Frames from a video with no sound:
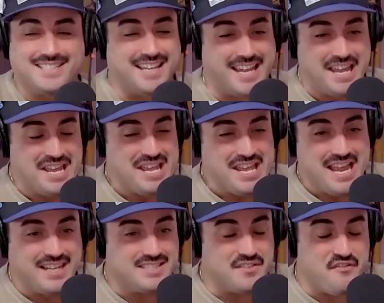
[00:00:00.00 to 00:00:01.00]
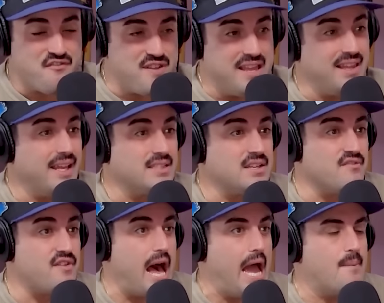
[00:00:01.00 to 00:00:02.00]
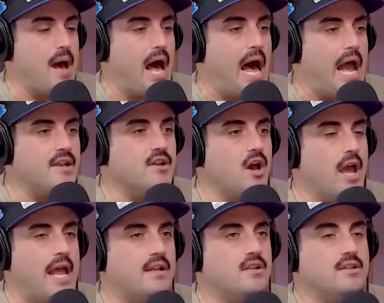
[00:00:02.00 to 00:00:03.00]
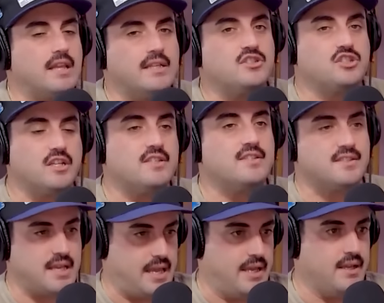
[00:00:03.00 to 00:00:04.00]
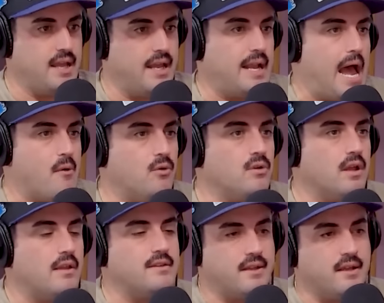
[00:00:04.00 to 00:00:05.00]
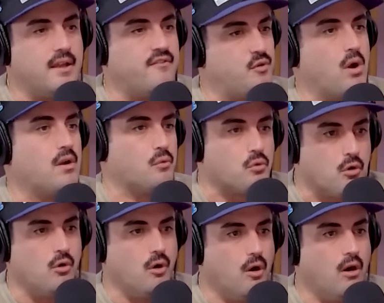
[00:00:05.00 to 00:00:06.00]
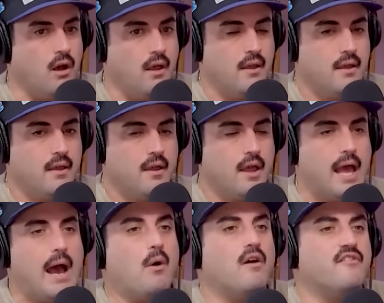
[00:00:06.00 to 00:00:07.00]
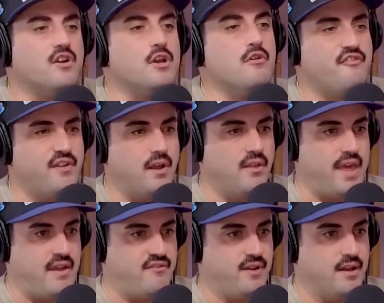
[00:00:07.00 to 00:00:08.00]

Like it's a feeling. It's a vibe. I know. And let's just say, and I will, if you want to rule, however you feel, they feel.